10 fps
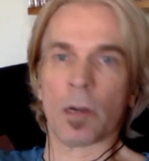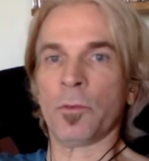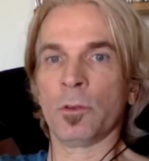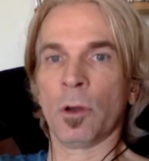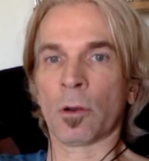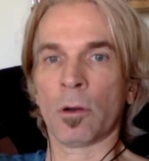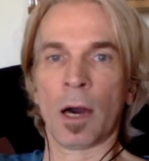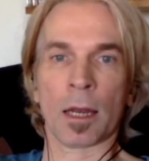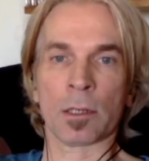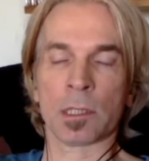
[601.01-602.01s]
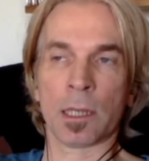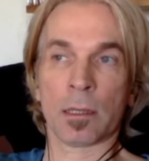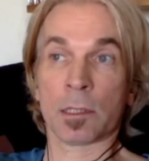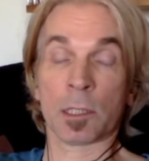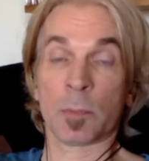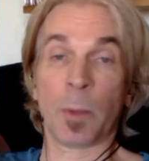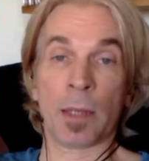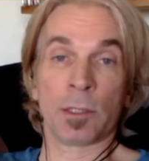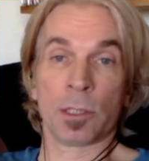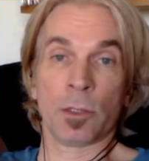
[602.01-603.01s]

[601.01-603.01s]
If you don't know how to set the suspension